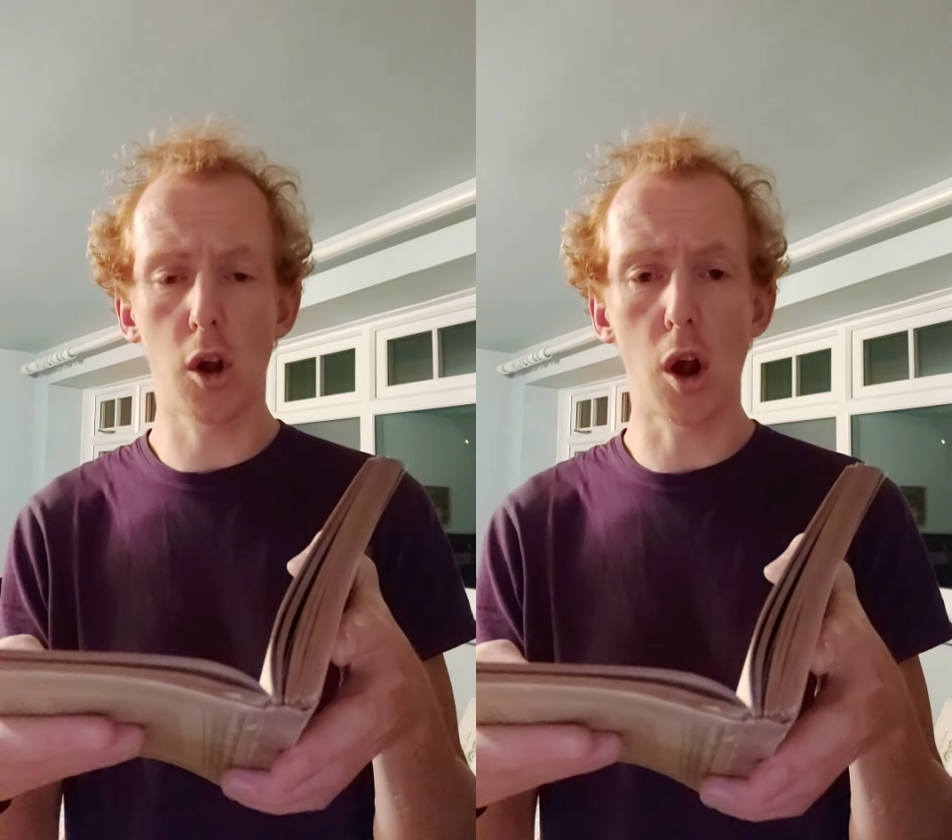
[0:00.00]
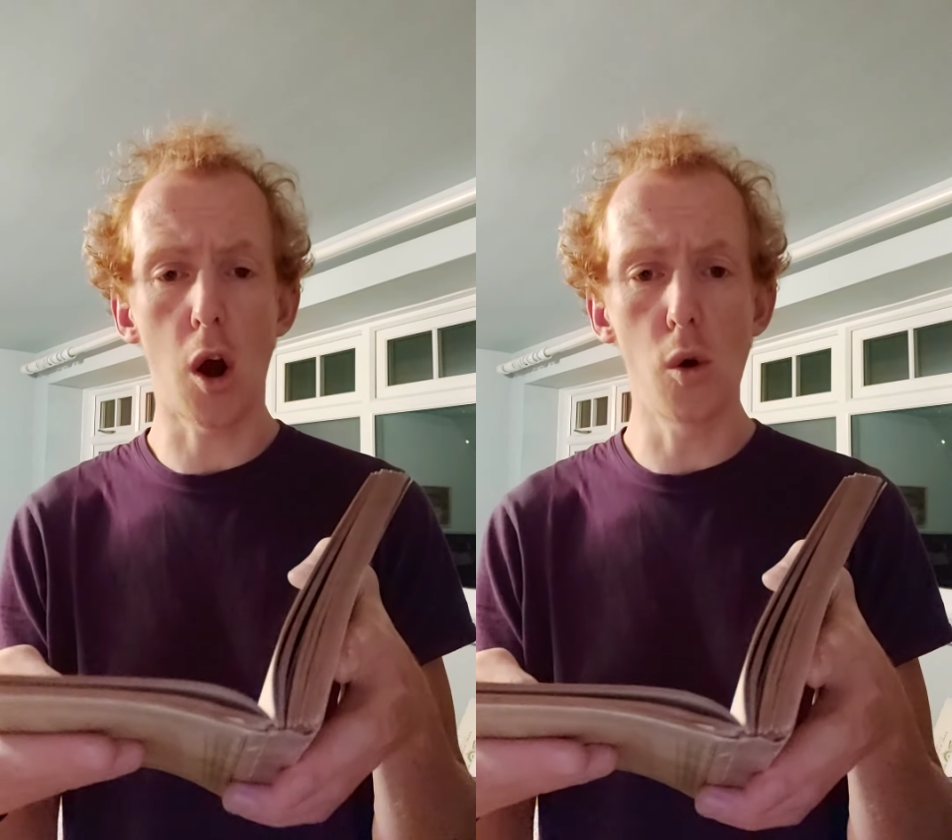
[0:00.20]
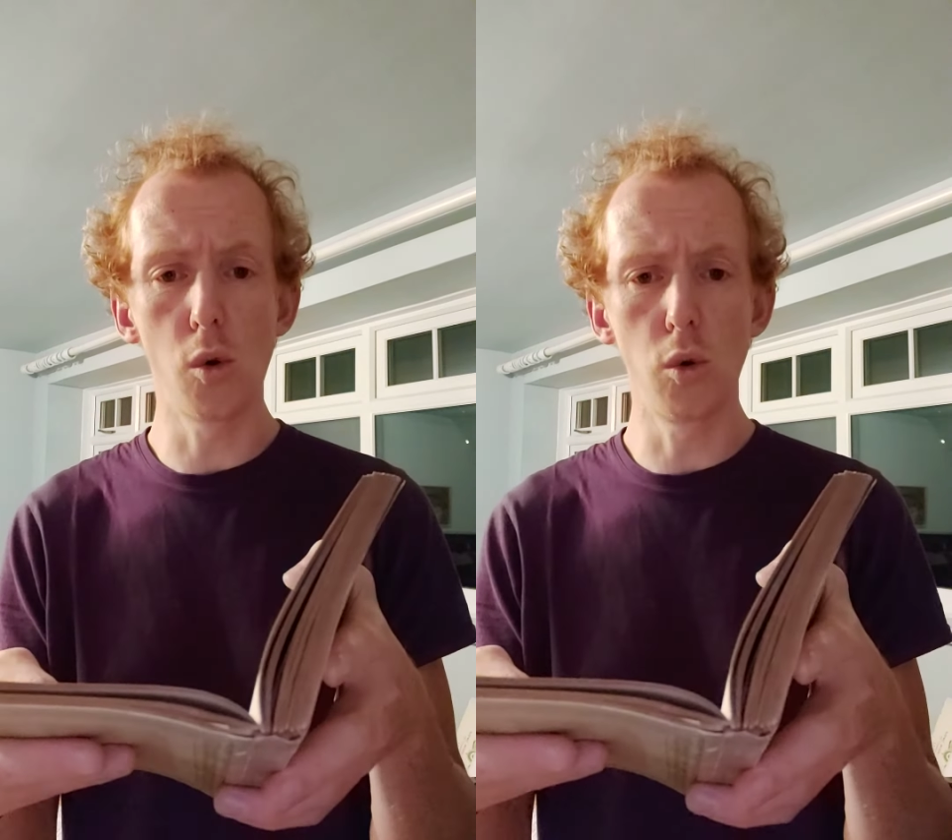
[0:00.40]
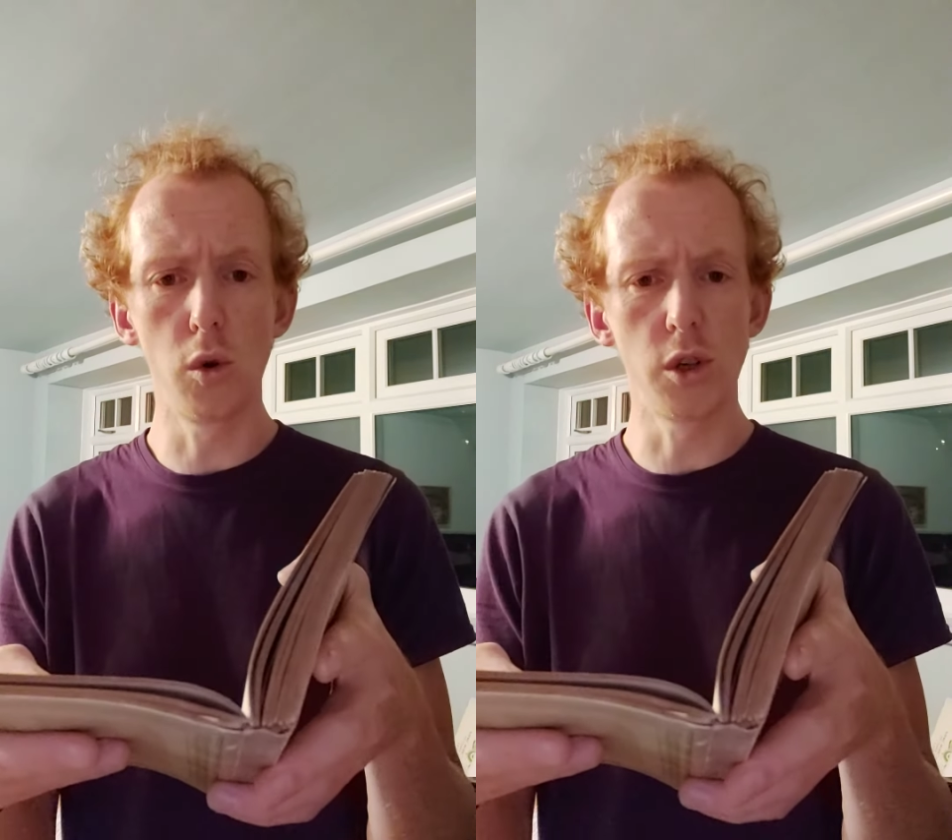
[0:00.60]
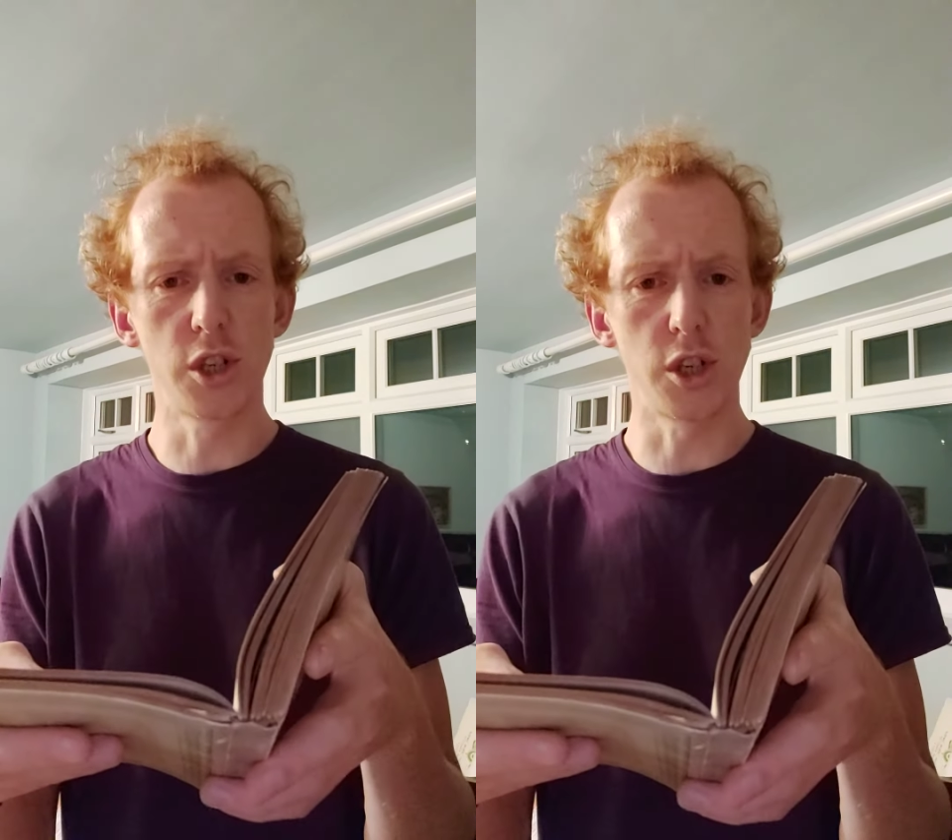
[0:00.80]

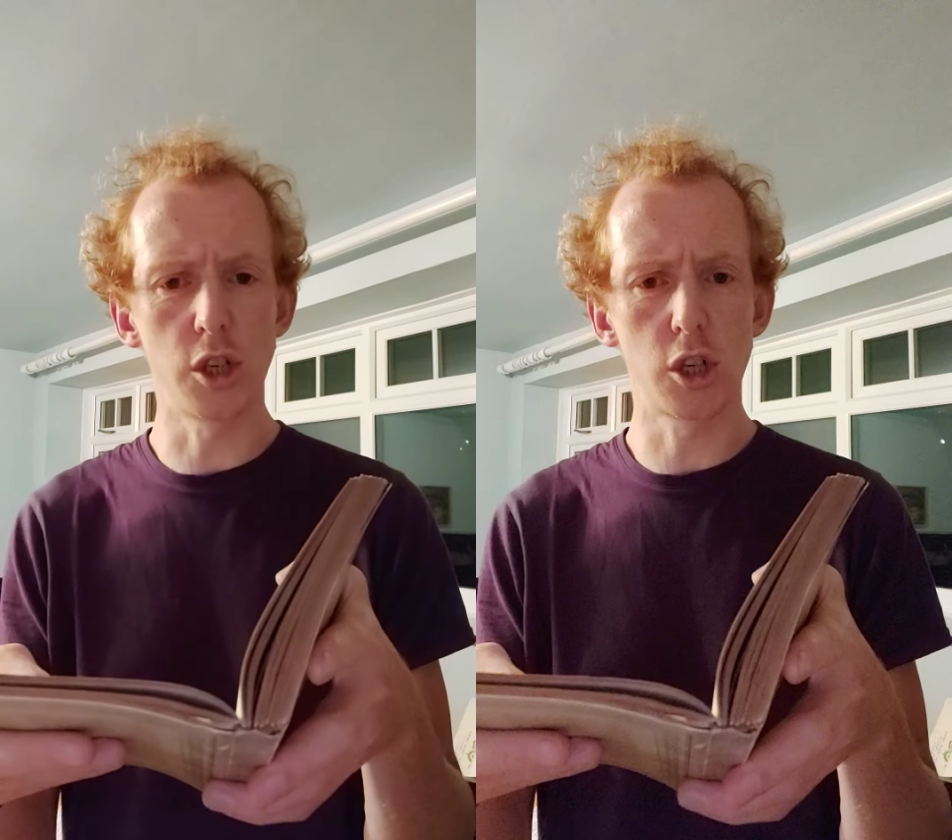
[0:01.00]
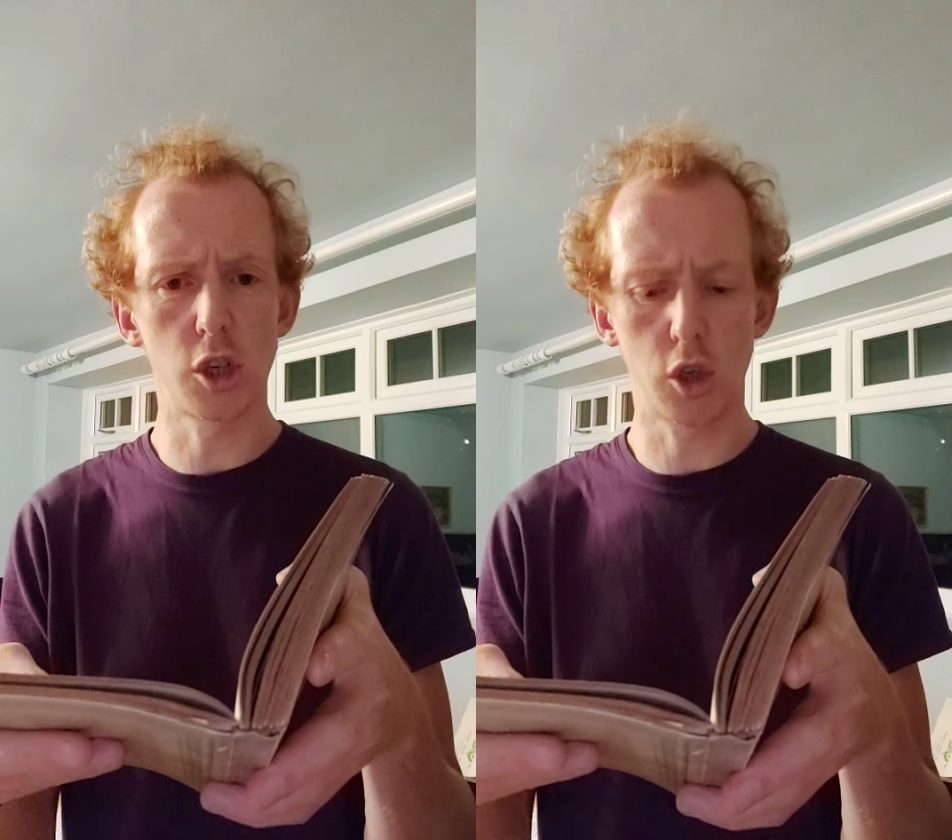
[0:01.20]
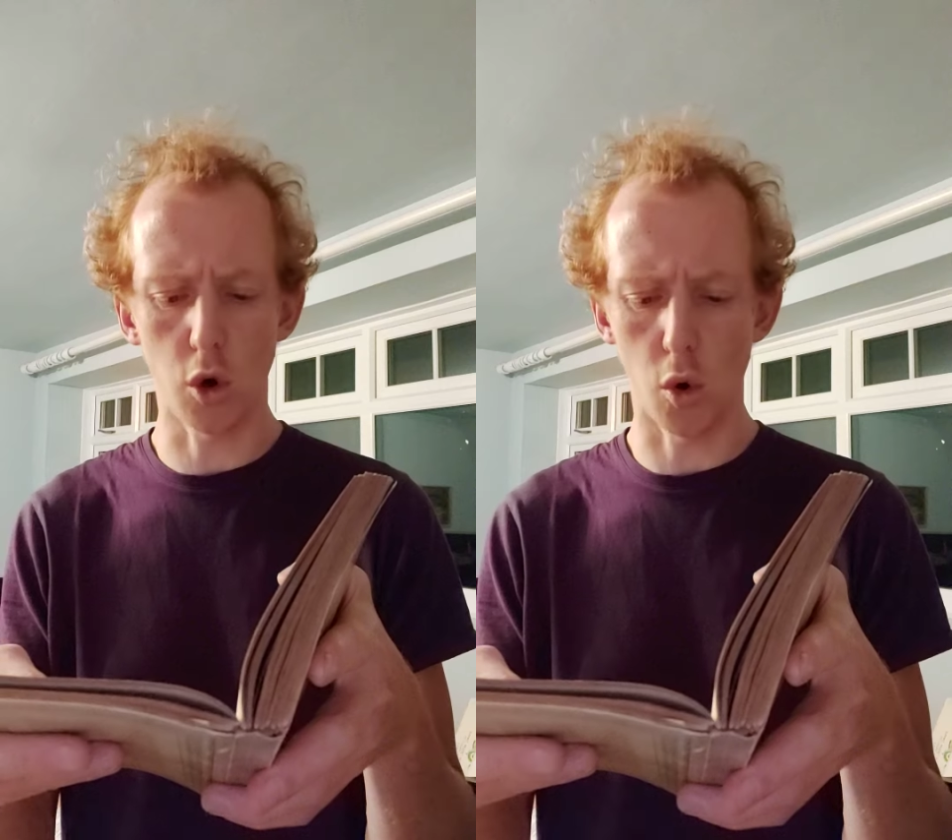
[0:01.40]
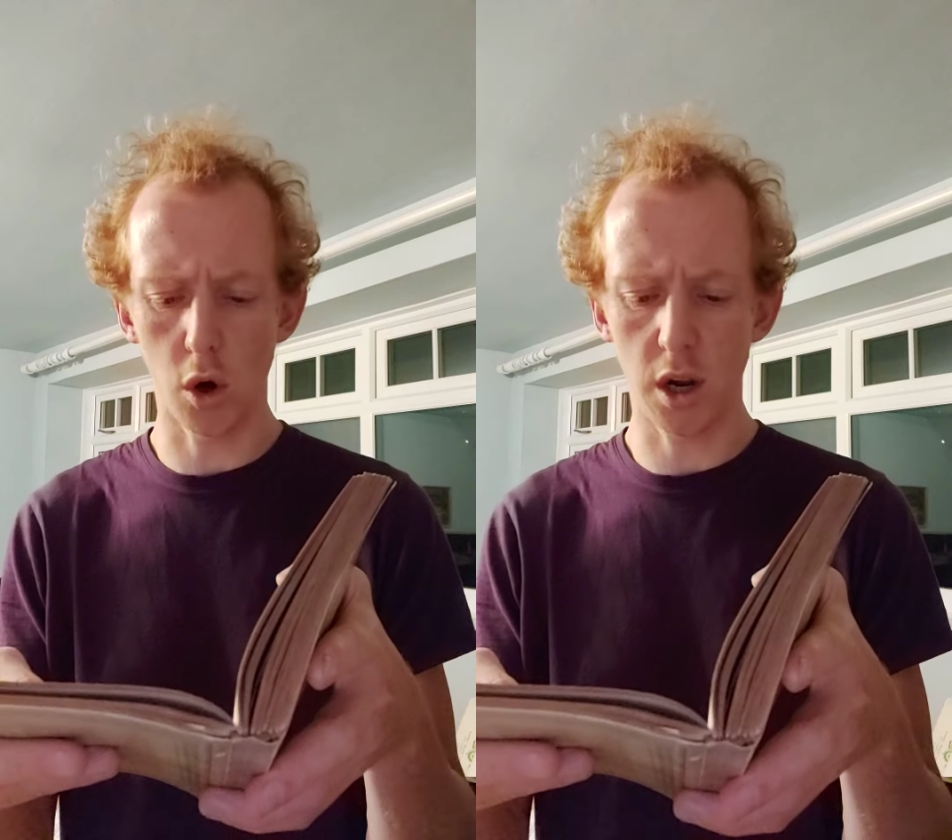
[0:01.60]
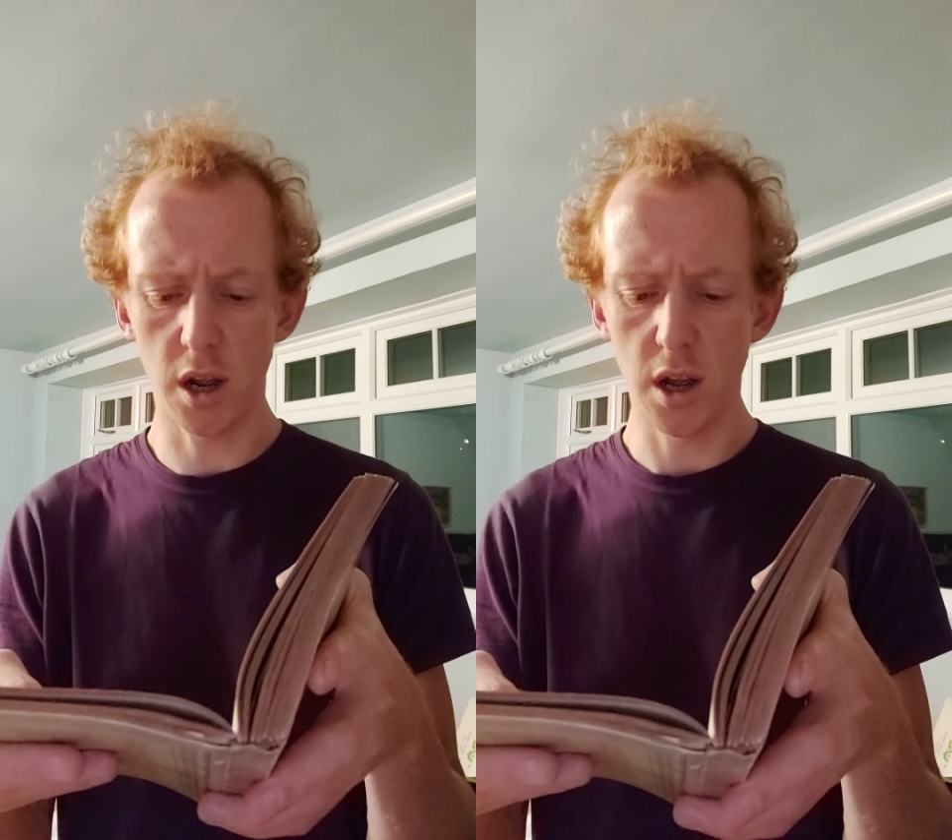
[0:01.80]
coals and
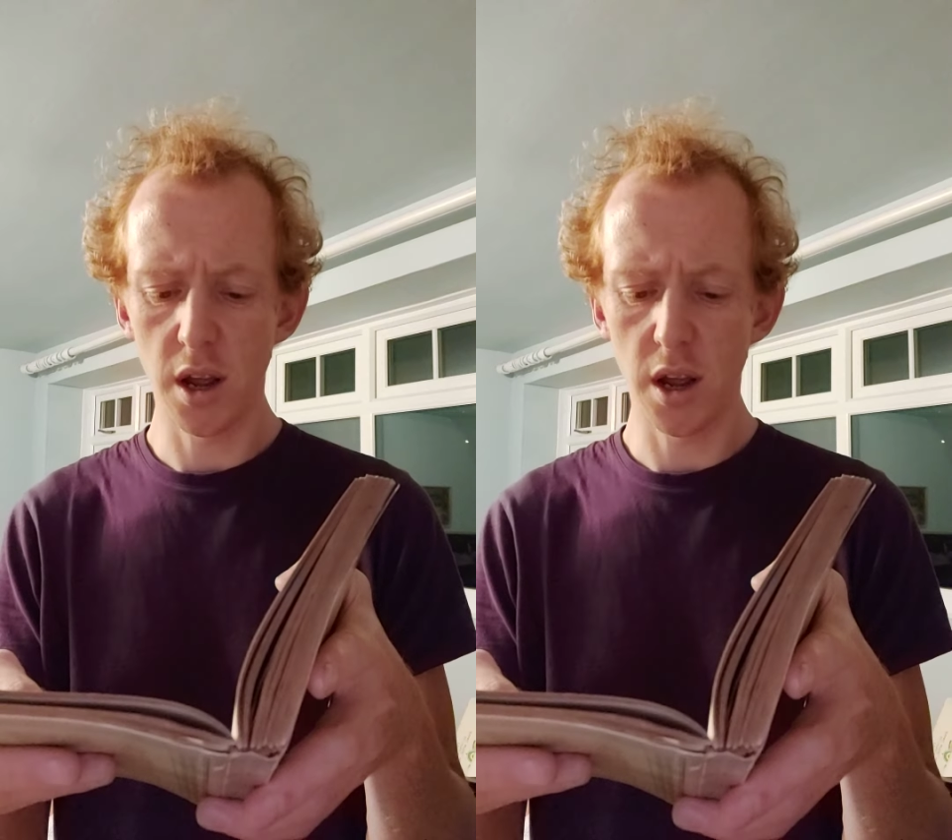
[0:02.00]
chalk